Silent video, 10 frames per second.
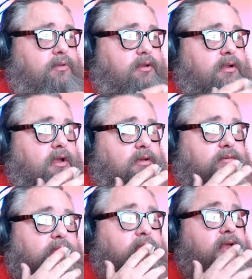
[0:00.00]
You know,
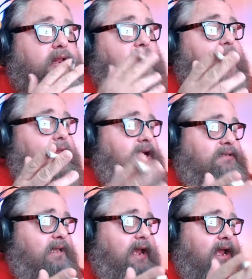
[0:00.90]
not unless
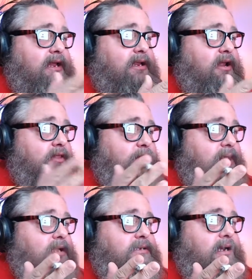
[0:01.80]
they had, you know, the
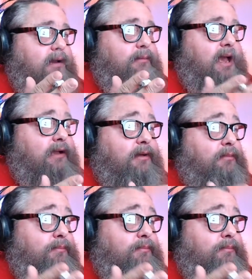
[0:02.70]
military back them up.